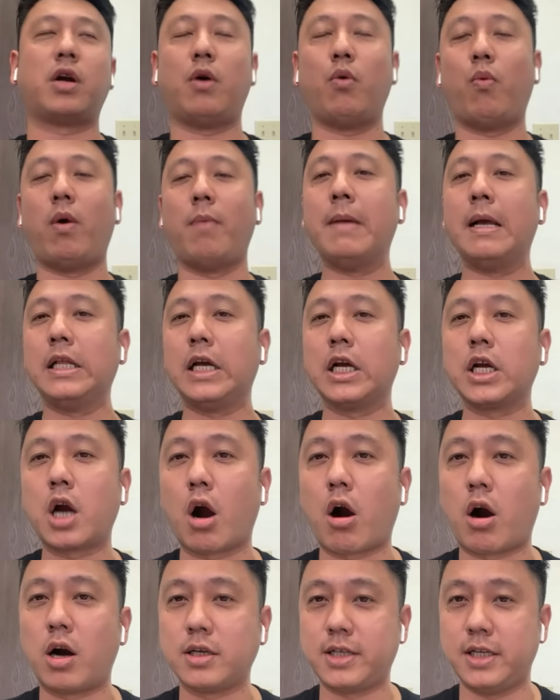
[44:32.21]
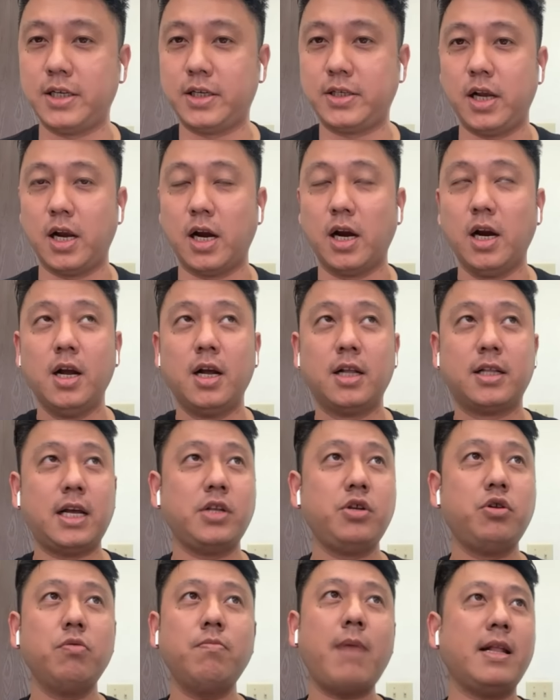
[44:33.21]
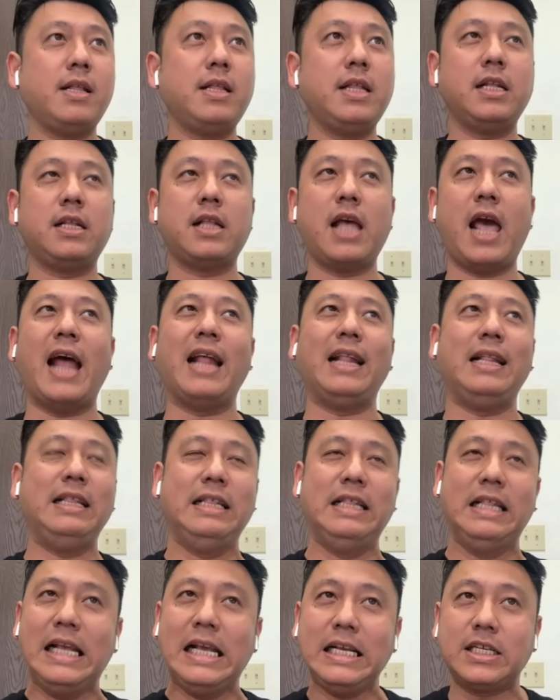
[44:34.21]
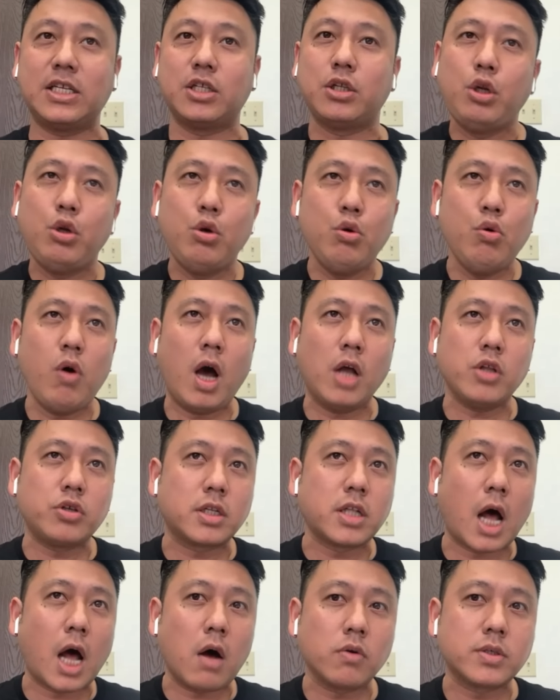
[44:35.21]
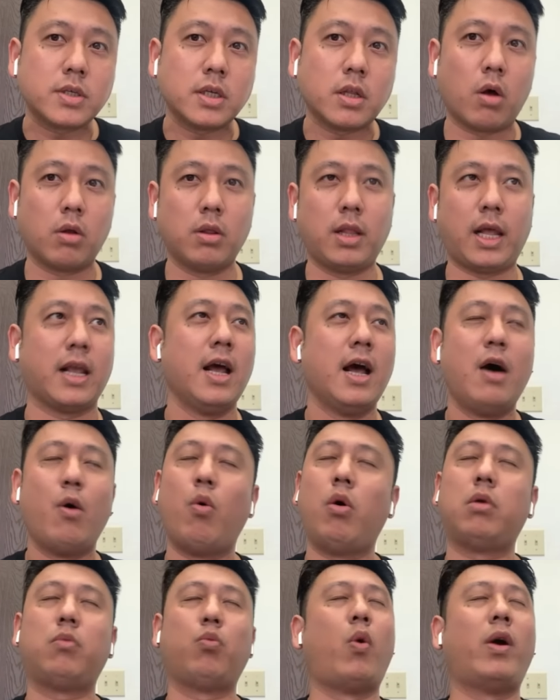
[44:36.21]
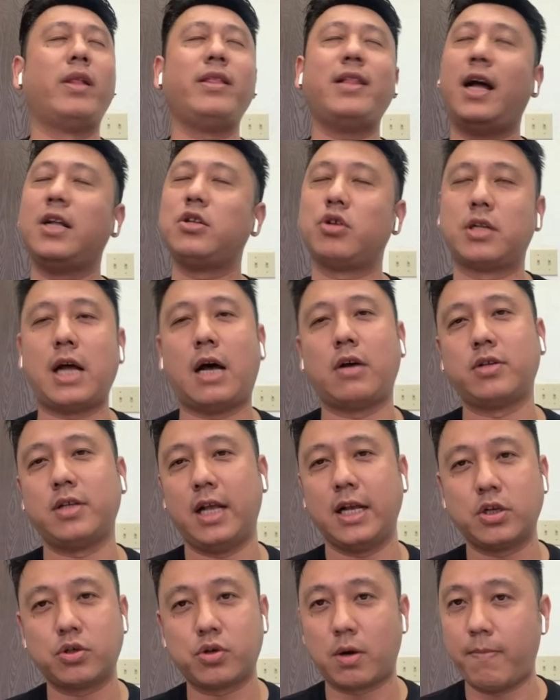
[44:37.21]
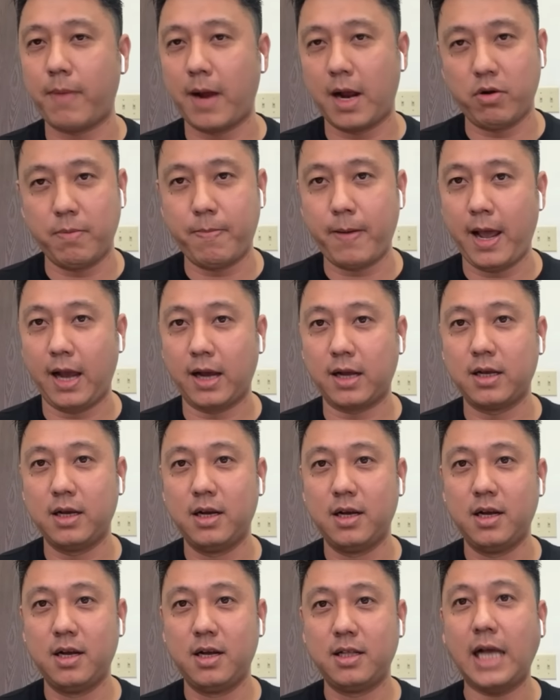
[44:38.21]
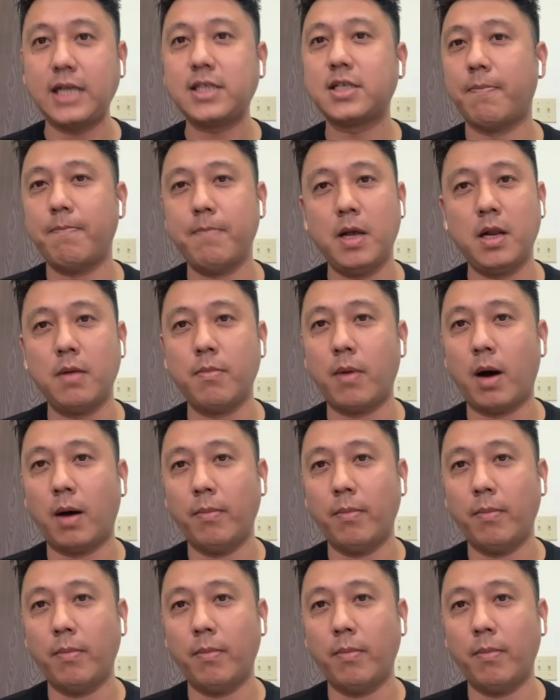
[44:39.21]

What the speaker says: 1 million cars this year, then you might need at least 200,000 or like 100,000 extra battery pack. That's the minimum.